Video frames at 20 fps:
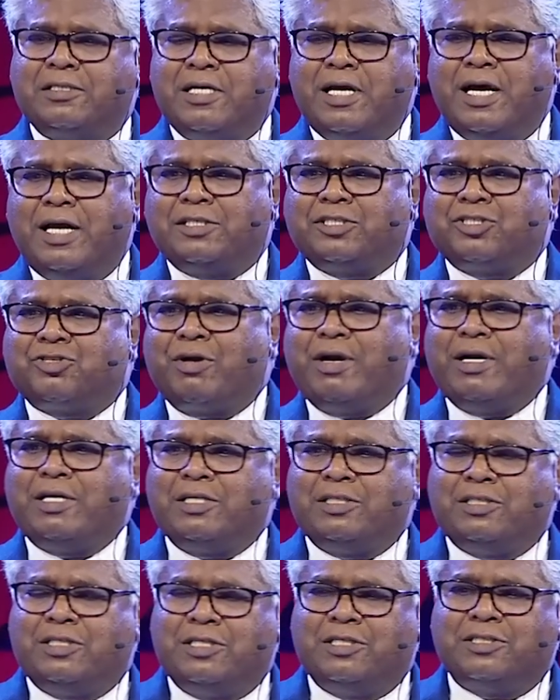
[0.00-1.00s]
He had
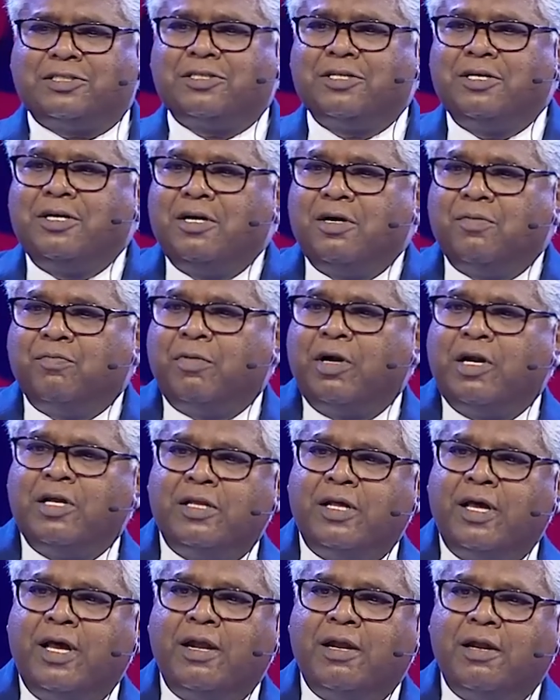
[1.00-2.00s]
strategies. But in
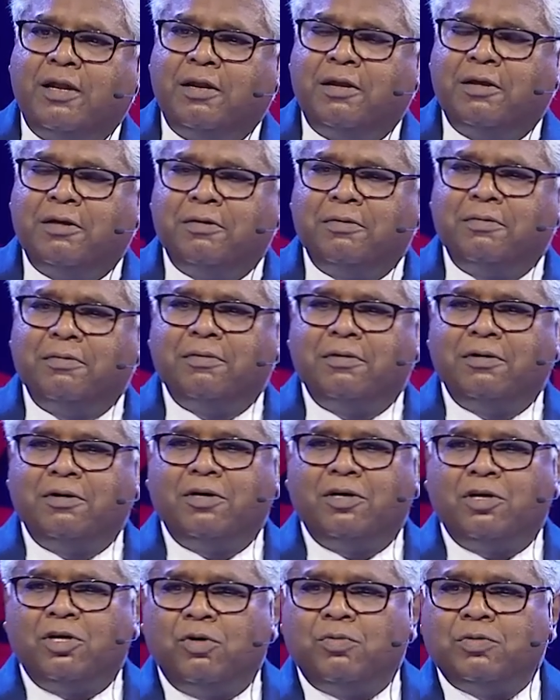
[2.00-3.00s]
the end,
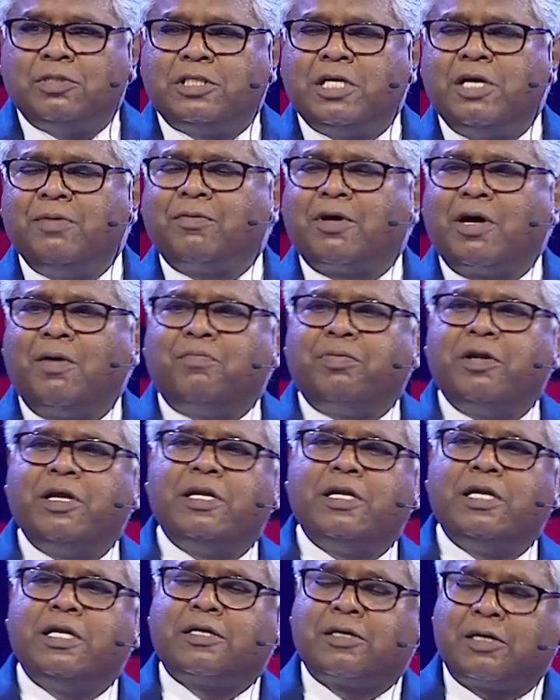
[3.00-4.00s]
you will see him
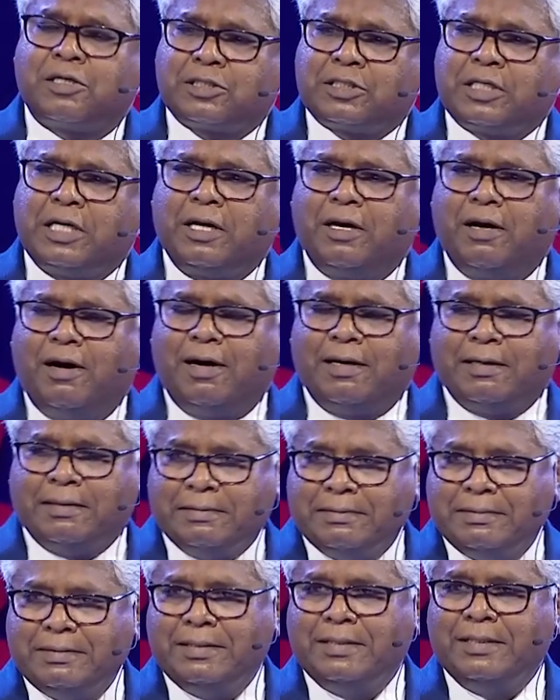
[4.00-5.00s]
completely trusting God.
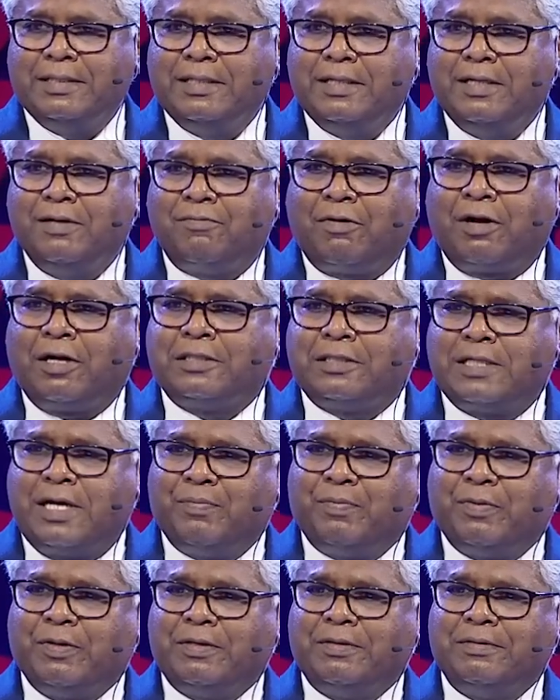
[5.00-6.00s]
For
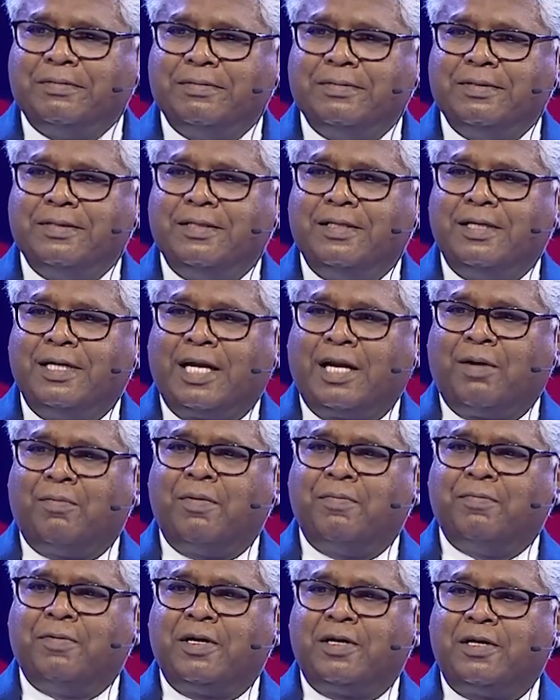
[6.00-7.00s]
example,
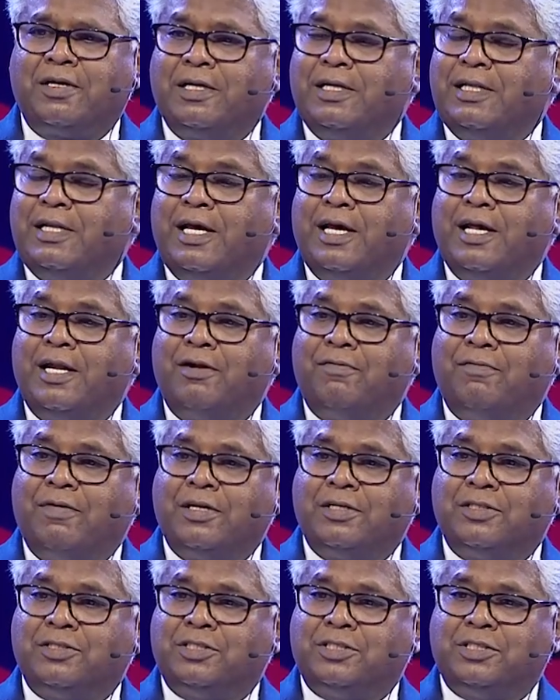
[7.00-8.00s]
remember in the end
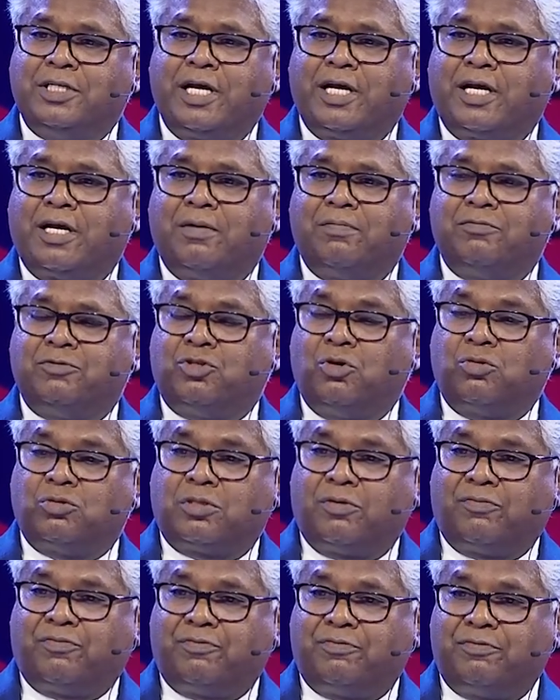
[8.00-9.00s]
when Jacob,
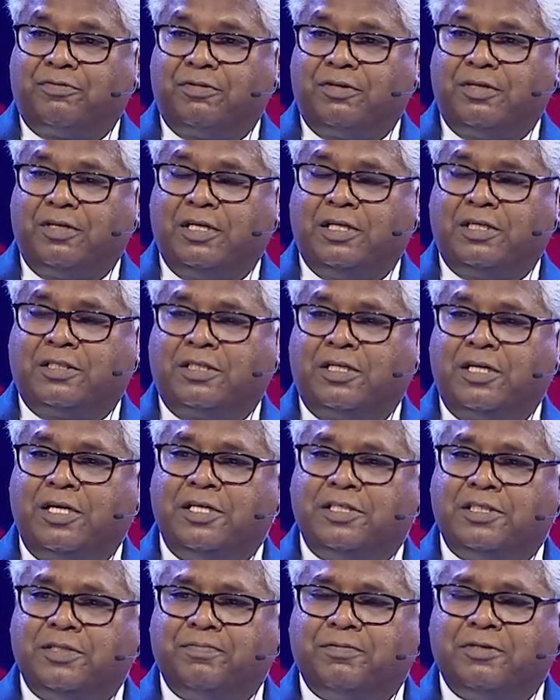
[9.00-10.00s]
Joseph is in
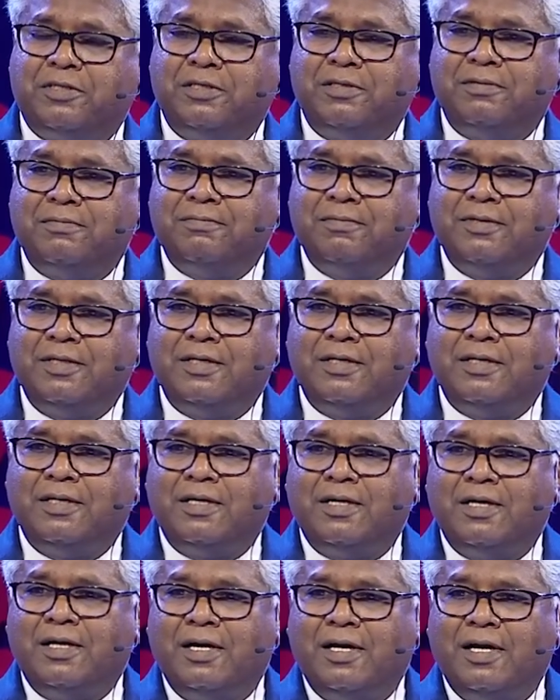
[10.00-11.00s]
Egypt,
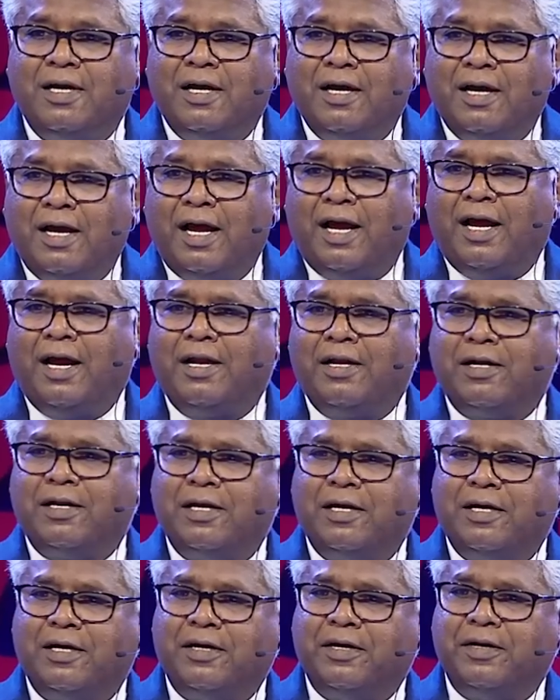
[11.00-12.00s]
and
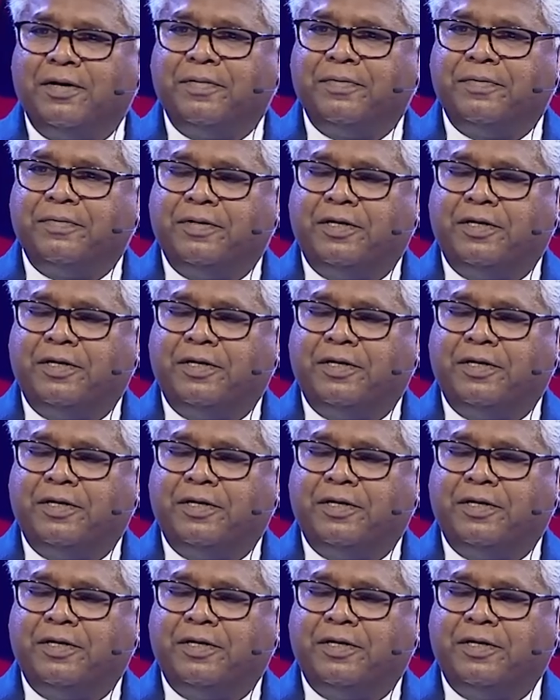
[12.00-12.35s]
uh,